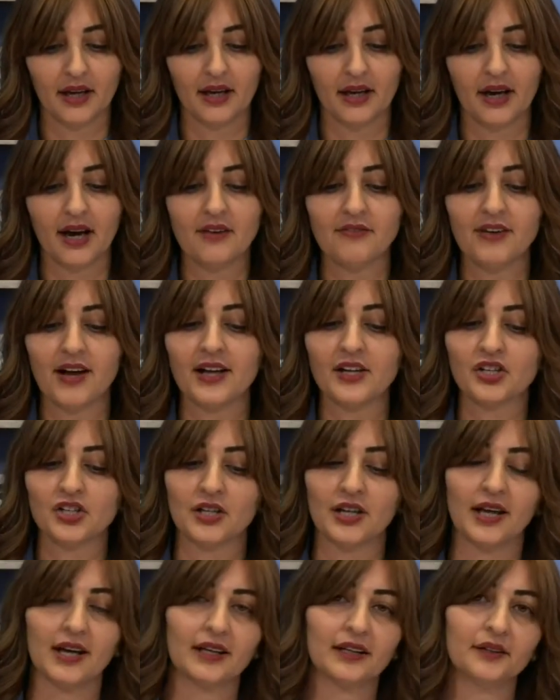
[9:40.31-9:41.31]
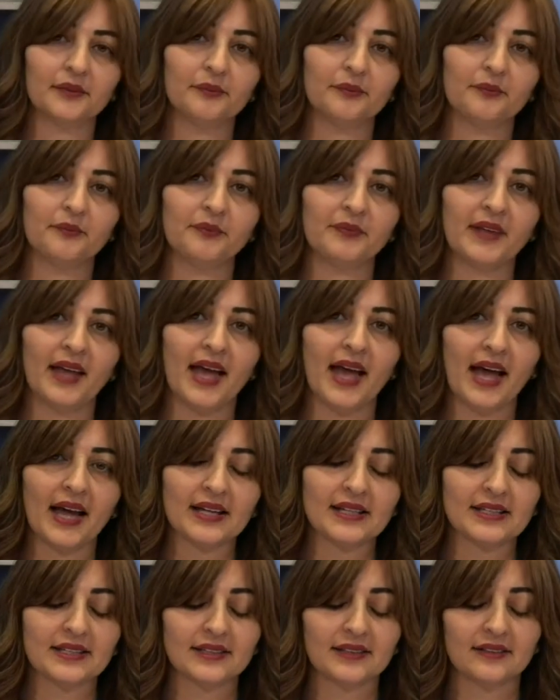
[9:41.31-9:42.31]
Rav Ashlag
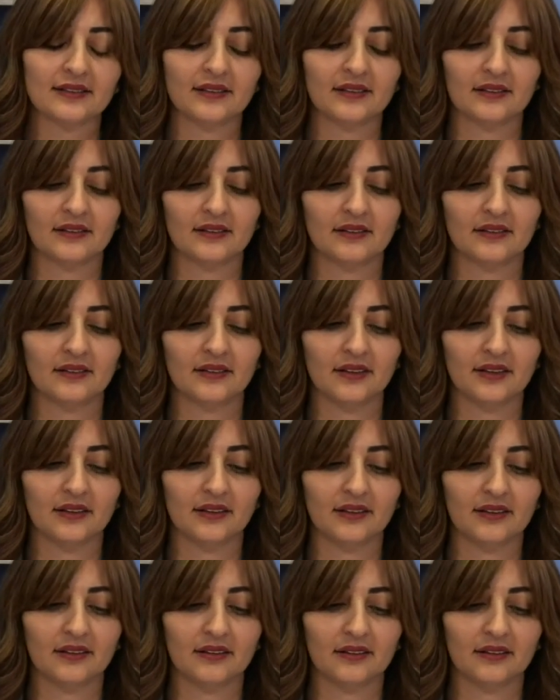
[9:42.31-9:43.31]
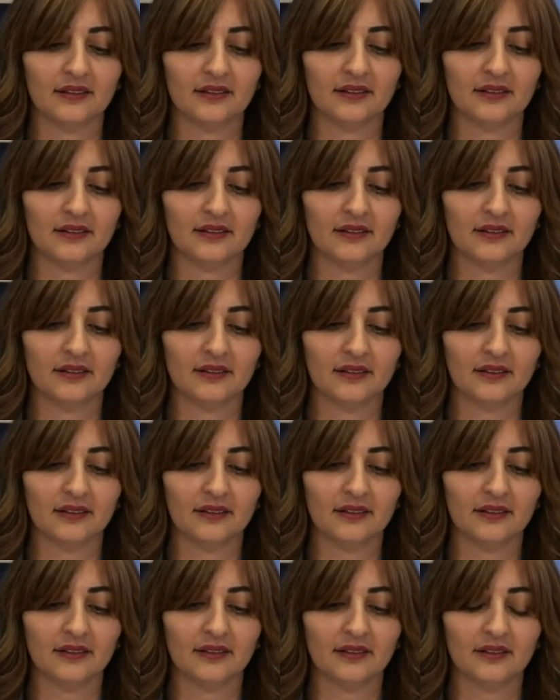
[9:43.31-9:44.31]
asked in
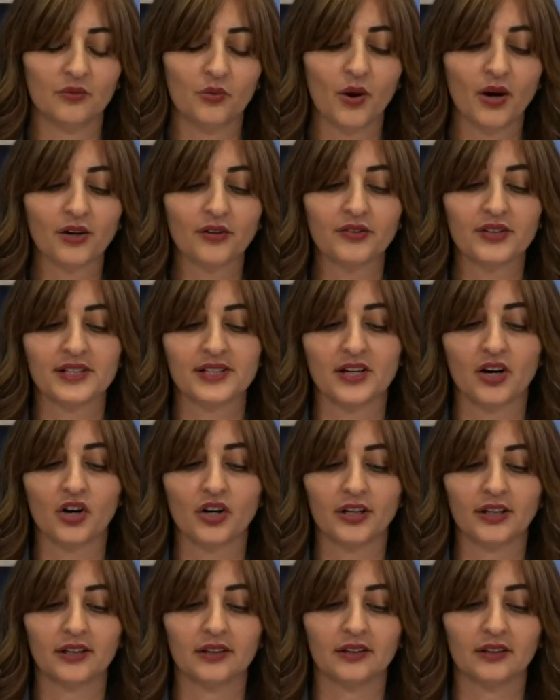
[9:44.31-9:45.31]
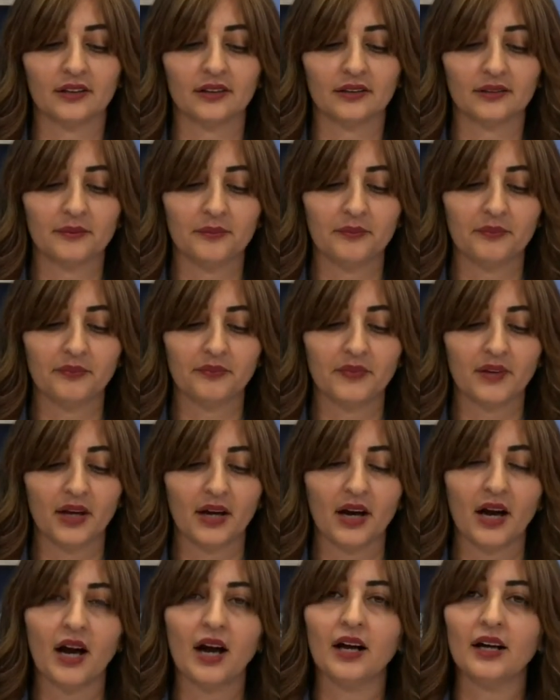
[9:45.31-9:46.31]
one of his articles,
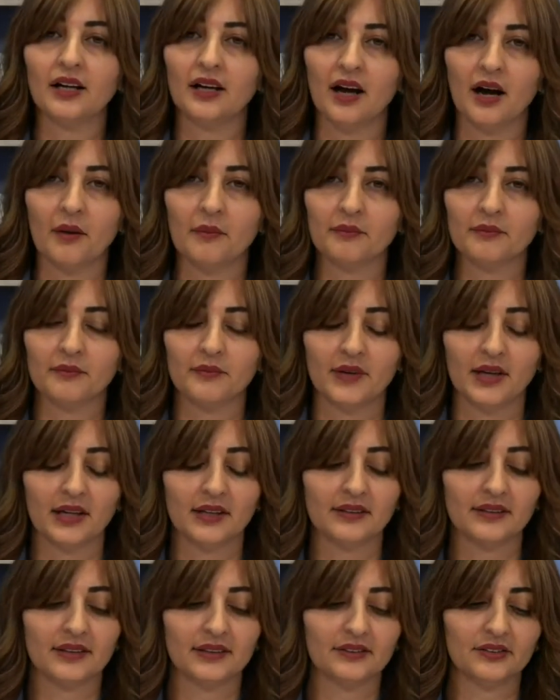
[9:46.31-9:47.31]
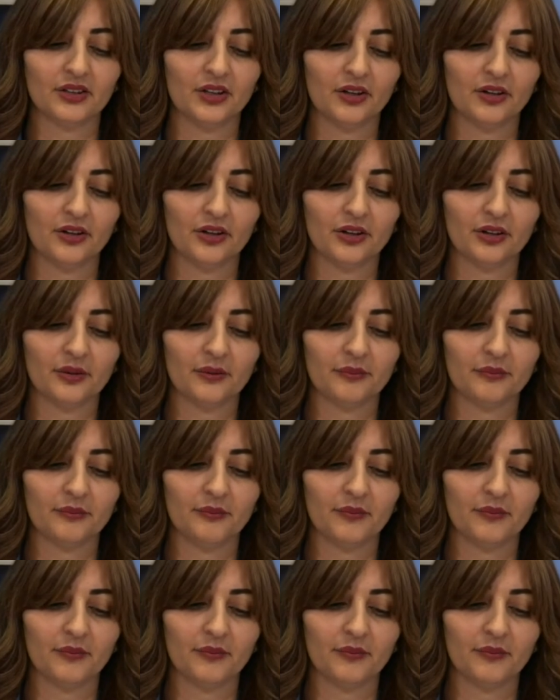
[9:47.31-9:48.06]
how come that there